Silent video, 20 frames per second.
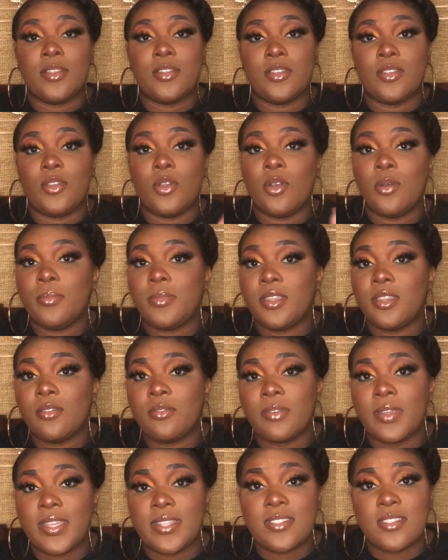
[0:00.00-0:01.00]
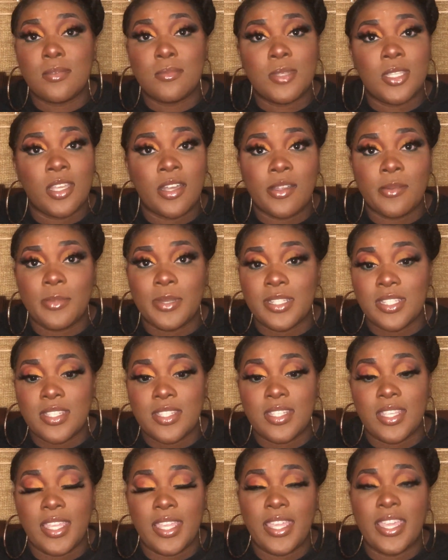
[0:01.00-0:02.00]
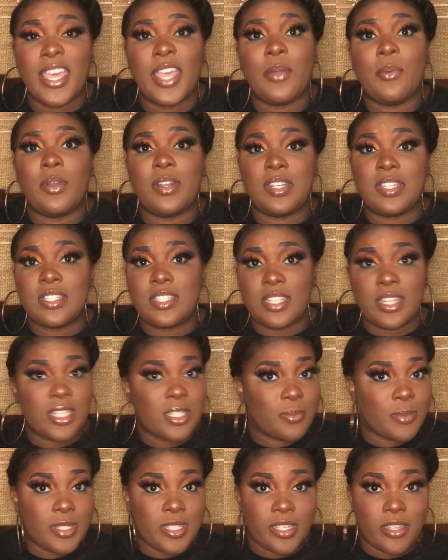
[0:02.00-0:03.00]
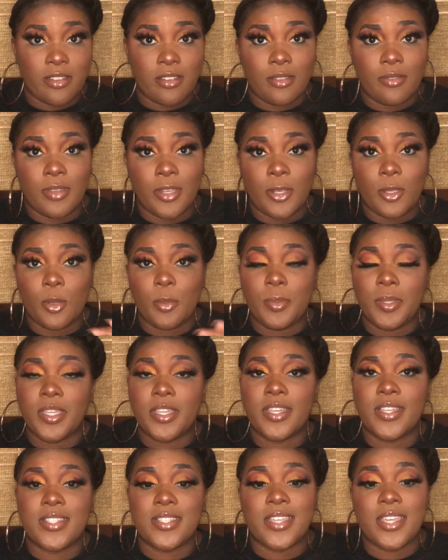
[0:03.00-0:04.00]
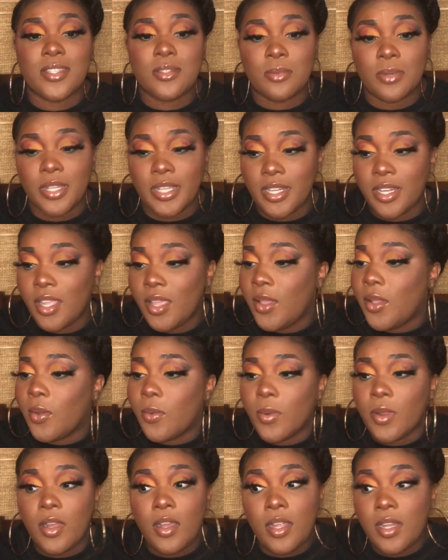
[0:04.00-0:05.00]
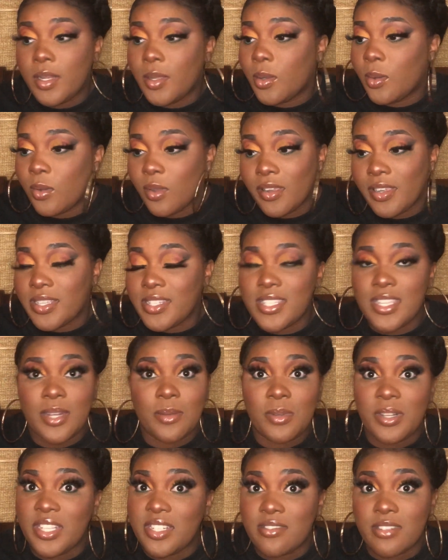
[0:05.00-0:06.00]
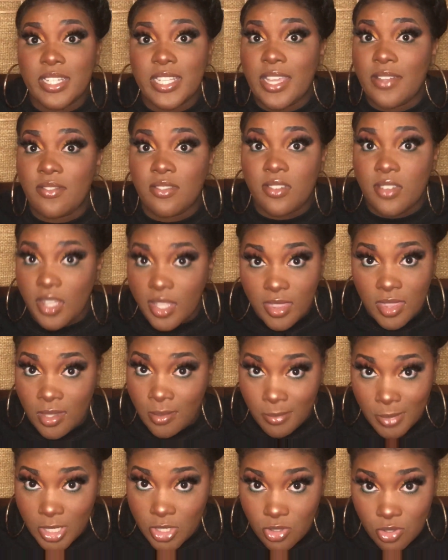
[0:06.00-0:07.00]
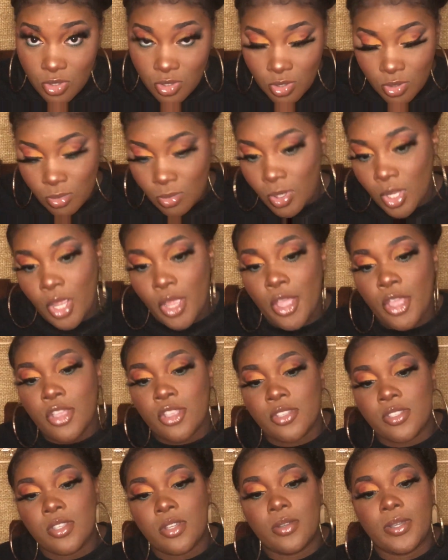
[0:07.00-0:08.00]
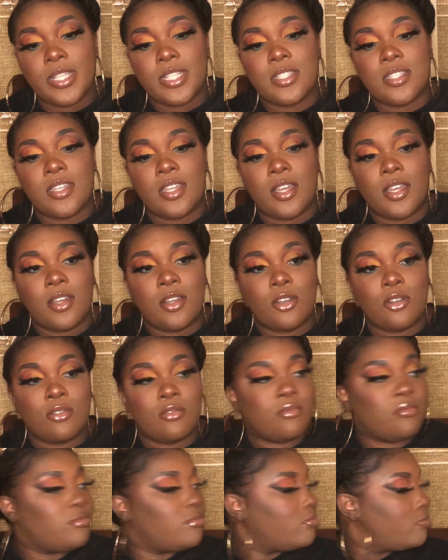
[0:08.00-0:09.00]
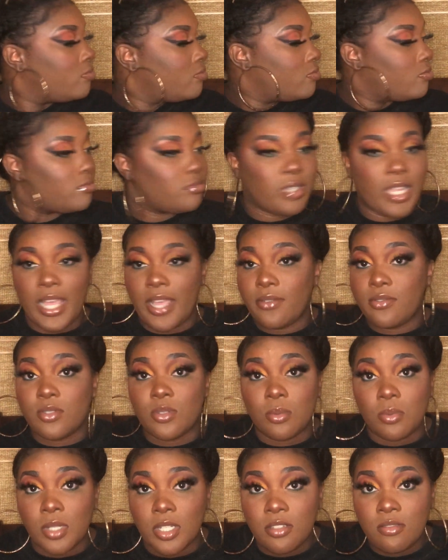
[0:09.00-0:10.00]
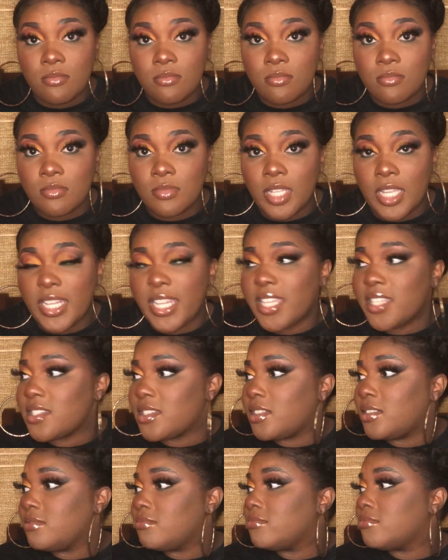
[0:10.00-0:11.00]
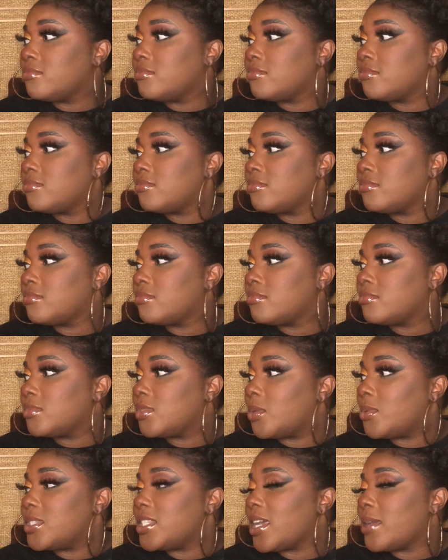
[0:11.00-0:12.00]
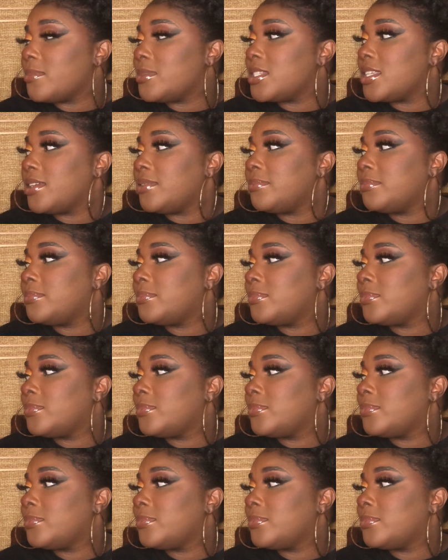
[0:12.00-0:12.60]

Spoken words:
Don't be afraid to be on me to say, hey, I want to see this particular video, because guess what, we're all in quarantine and we literally have nothing better to do. So it's now after 1. Alexa, what time is it?